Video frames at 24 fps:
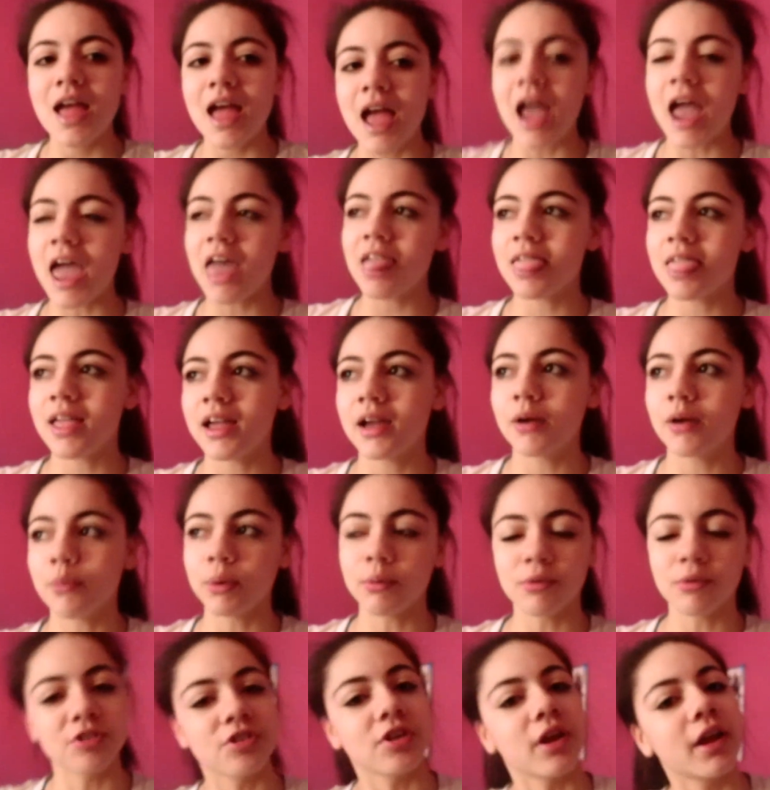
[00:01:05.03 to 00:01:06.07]
And then we
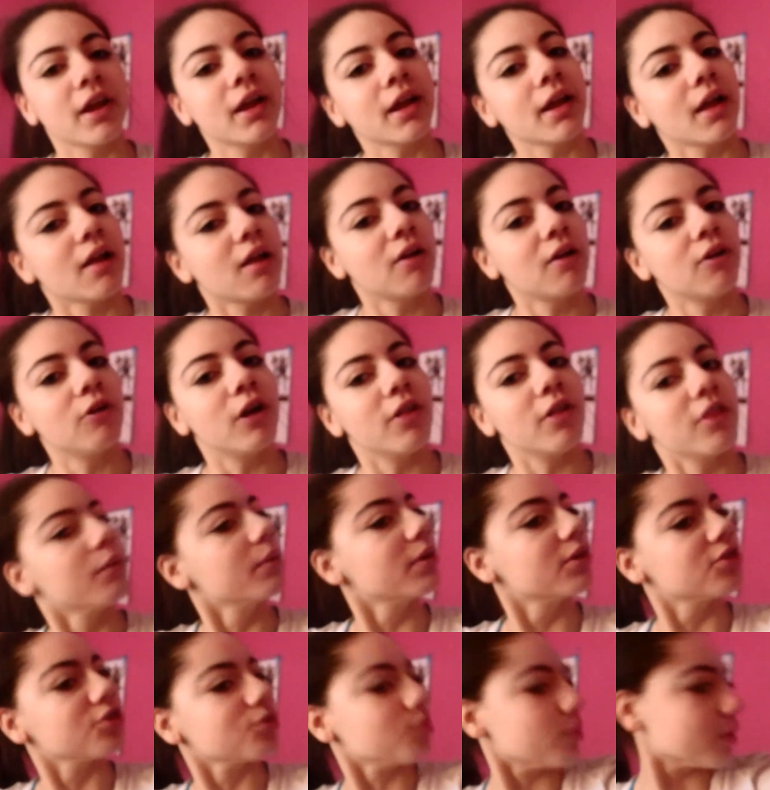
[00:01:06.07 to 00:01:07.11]
were just hanging out, and then we
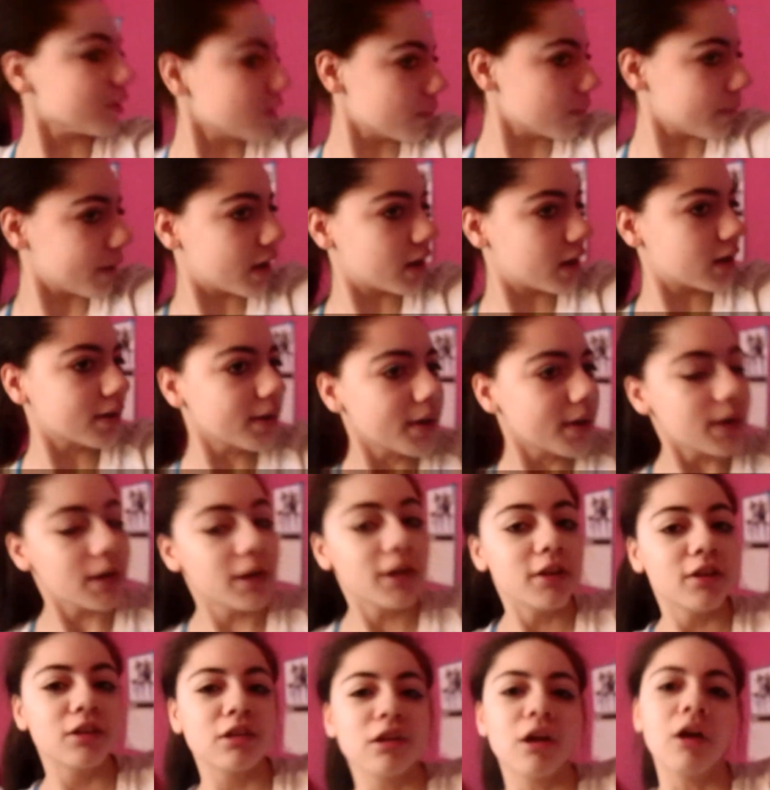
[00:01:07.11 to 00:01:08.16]
just went to bed.
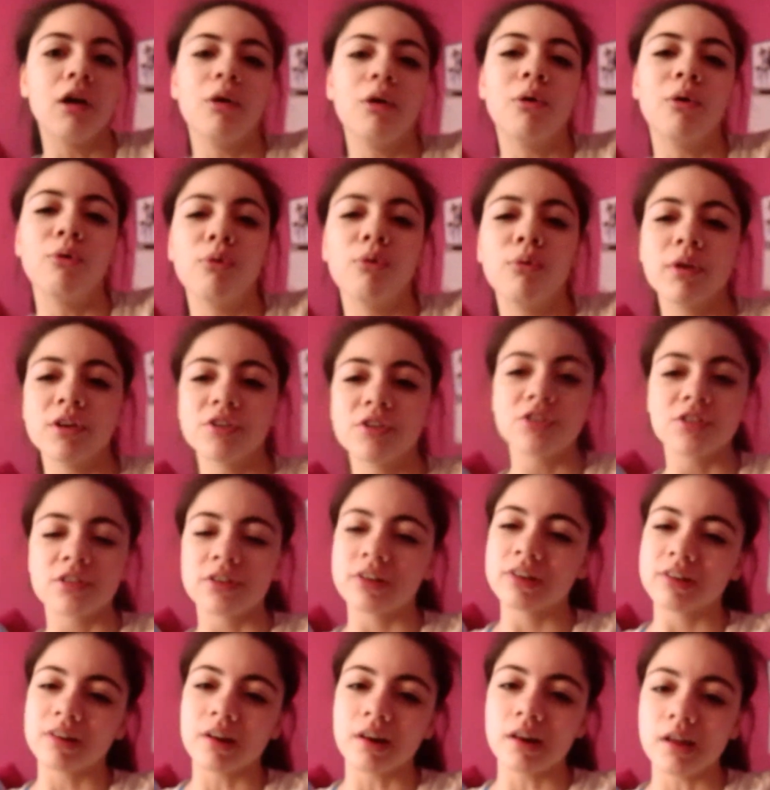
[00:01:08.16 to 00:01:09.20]
So we
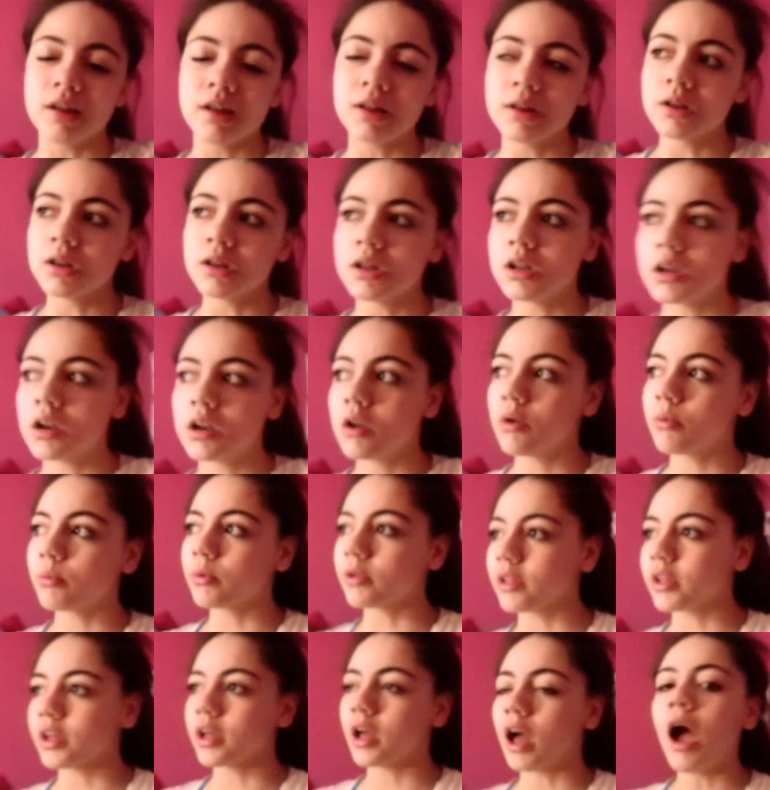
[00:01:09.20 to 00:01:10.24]
just didn't
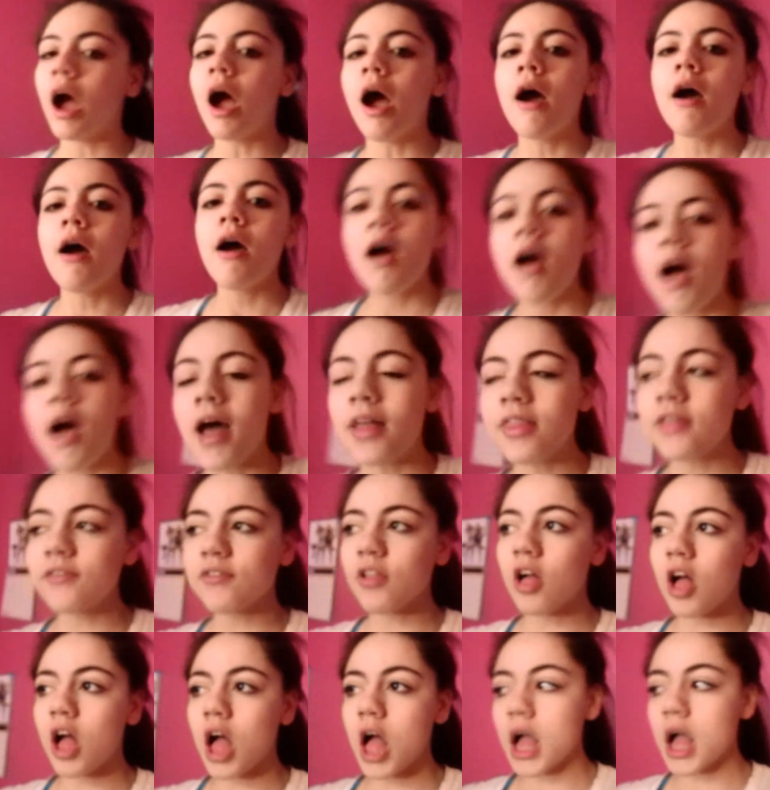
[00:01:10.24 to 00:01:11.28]
really end the
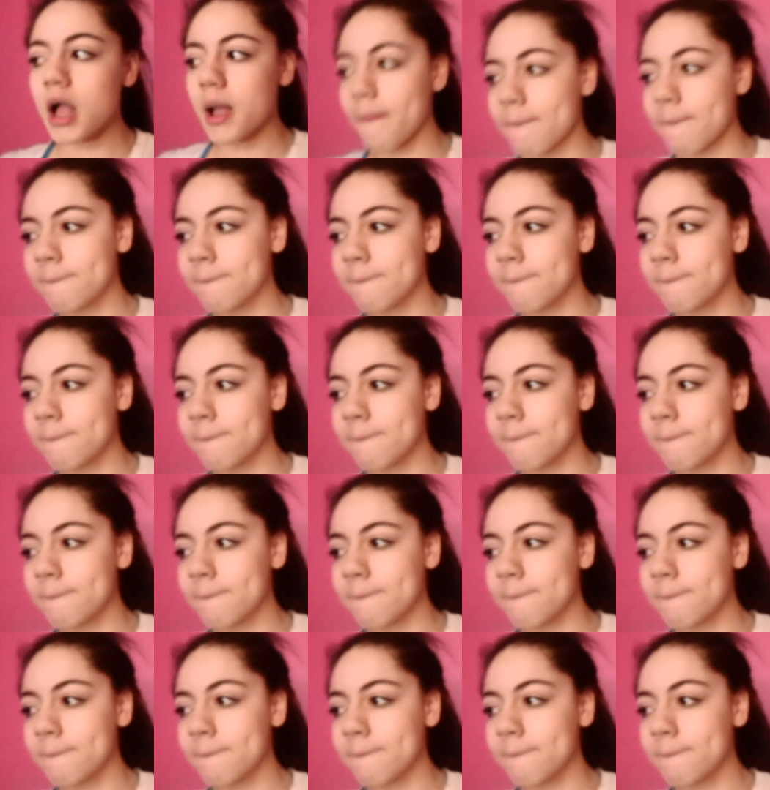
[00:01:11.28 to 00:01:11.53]
vlog.